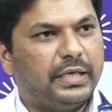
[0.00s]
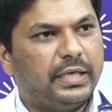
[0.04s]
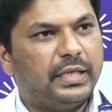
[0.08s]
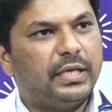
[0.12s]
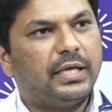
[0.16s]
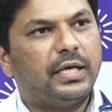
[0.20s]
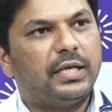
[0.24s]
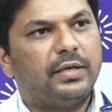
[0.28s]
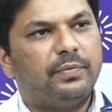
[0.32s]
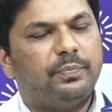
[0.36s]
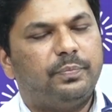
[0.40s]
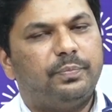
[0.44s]

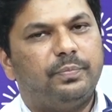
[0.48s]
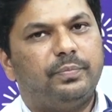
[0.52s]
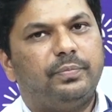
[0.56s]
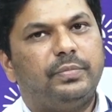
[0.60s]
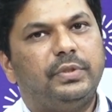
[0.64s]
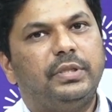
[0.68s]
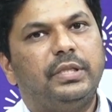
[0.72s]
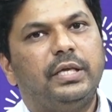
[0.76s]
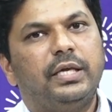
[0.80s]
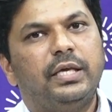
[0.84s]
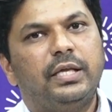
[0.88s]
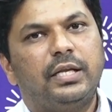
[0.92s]
there
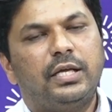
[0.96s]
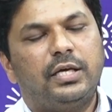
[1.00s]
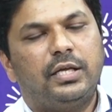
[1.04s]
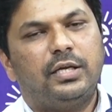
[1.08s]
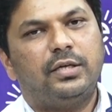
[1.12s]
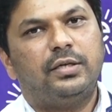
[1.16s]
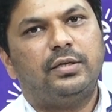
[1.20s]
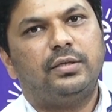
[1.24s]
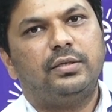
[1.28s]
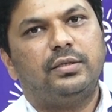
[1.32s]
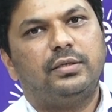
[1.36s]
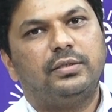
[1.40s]

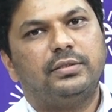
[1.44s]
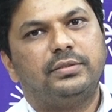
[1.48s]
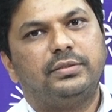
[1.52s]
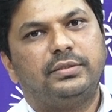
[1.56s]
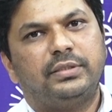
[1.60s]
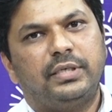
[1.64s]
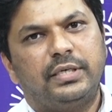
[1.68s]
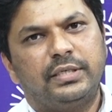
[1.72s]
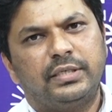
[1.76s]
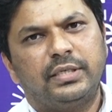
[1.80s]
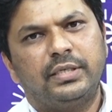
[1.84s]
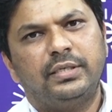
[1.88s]
are
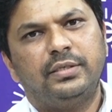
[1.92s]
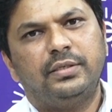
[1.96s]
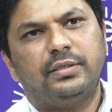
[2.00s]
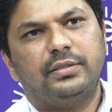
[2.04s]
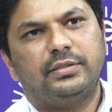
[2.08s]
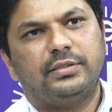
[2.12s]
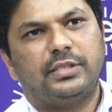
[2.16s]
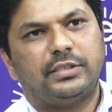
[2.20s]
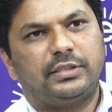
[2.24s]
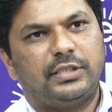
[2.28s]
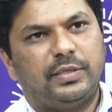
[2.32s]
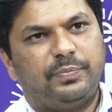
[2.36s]

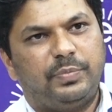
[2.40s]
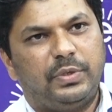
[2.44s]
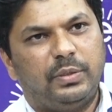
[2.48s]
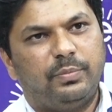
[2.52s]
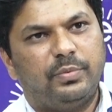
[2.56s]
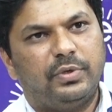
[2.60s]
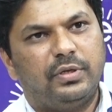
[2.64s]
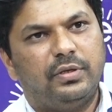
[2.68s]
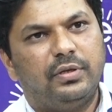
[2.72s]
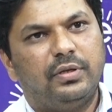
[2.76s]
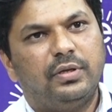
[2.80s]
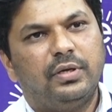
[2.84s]
certain
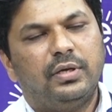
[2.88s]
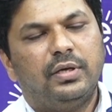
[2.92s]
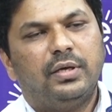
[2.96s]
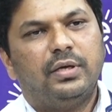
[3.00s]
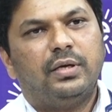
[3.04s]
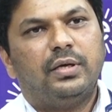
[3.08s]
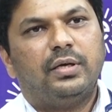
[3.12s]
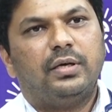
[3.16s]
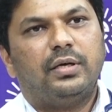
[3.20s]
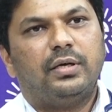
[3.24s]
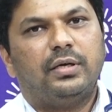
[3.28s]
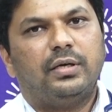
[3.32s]
susceptible
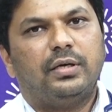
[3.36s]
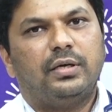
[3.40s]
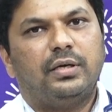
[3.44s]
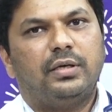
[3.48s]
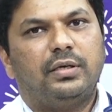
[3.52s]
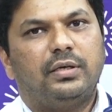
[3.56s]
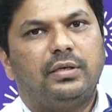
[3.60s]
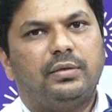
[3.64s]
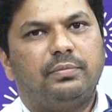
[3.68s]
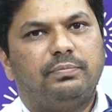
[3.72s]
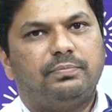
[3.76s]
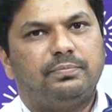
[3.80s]

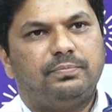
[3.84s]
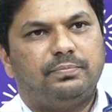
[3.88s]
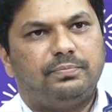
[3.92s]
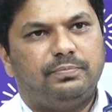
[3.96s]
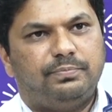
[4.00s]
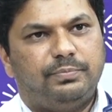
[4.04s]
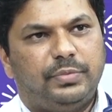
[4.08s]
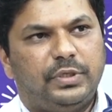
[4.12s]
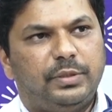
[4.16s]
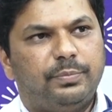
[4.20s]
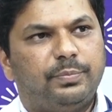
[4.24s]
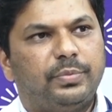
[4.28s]

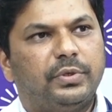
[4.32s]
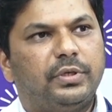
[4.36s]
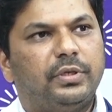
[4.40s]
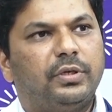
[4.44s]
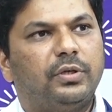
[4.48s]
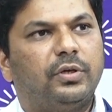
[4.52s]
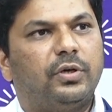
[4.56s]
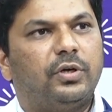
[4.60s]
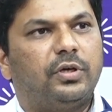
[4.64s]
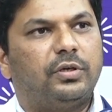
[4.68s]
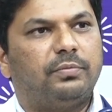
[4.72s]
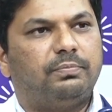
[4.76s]

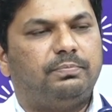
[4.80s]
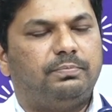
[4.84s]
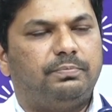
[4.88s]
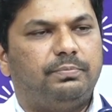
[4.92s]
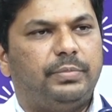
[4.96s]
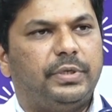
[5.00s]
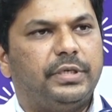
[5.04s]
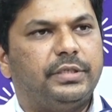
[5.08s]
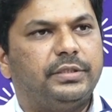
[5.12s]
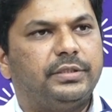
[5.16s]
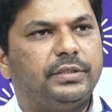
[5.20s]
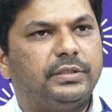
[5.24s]
people or
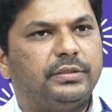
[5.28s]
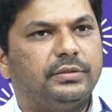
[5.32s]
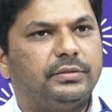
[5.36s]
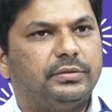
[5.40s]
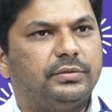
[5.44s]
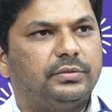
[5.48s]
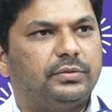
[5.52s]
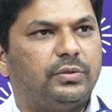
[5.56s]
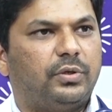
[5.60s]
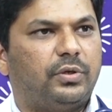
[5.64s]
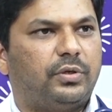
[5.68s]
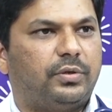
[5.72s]

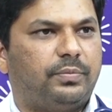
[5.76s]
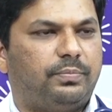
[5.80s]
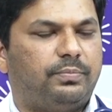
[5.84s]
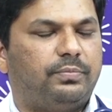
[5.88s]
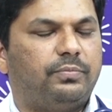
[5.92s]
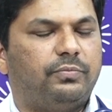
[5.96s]
patients, or